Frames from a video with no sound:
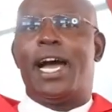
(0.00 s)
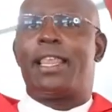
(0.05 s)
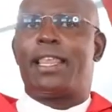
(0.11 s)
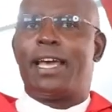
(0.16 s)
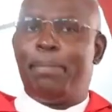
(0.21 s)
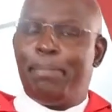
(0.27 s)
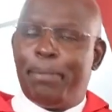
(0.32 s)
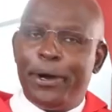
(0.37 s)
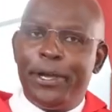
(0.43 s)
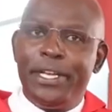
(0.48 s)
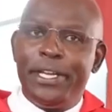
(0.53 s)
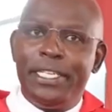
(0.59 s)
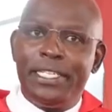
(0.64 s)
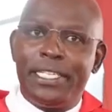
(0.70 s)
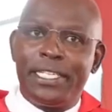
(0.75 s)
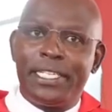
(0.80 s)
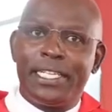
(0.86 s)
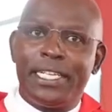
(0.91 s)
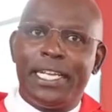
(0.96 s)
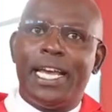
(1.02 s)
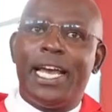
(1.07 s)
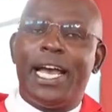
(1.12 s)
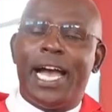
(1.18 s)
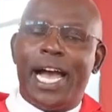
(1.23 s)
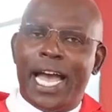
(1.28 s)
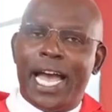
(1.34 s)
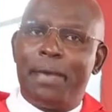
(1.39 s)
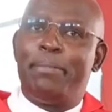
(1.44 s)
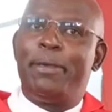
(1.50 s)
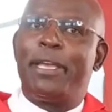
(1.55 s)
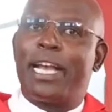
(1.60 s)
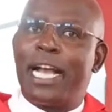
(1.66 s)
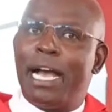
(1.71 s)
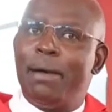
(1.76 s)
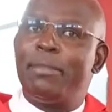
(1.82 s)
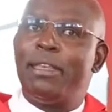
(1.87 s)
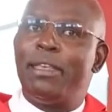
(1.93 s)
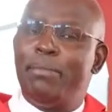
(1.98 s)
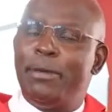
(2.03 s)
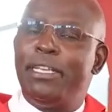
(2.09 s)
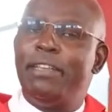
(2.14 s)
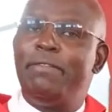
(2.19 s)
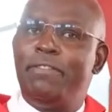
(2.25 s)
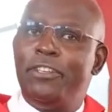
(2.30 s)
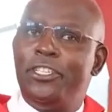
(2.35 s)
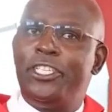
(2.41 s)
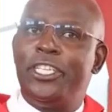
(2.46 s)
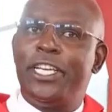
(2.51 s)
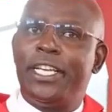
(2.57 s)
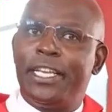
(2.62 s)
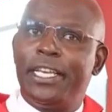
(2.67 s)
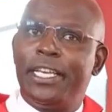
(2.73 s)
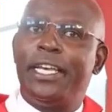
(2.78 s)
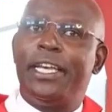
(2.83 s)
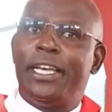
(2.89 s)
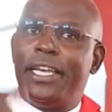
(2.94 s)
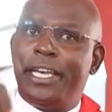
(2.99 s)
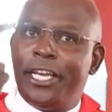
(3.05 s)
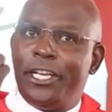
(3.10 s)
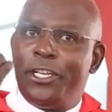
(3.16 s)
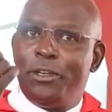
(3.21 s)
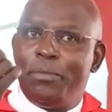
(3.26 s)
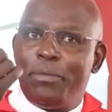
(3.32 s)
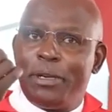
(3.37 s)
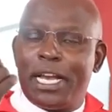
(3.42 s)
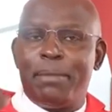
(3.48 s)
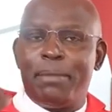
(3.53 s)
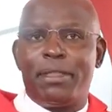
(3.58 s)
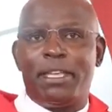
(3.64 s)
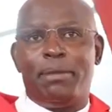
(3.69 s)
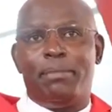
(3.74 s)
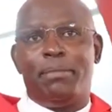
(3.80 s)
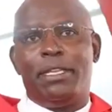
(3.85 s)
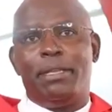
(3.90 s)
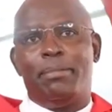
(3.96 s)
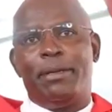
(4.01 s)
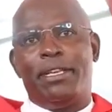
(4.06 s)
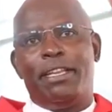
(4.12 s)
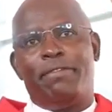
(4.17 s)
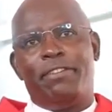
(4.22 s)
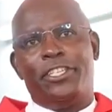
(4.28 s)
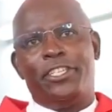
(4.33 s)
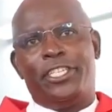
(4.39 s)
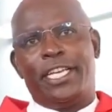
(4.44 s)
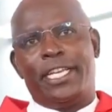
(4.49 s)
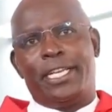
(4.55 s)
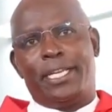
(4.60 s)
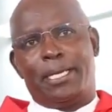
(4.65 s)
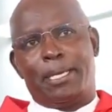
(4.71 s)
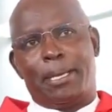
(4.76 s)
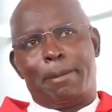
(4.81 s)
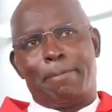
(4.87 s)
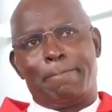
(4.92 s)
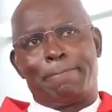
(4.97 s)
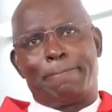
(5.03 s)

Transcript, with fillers: At that point, I become the beneficiary, and you become the, the beneficiary.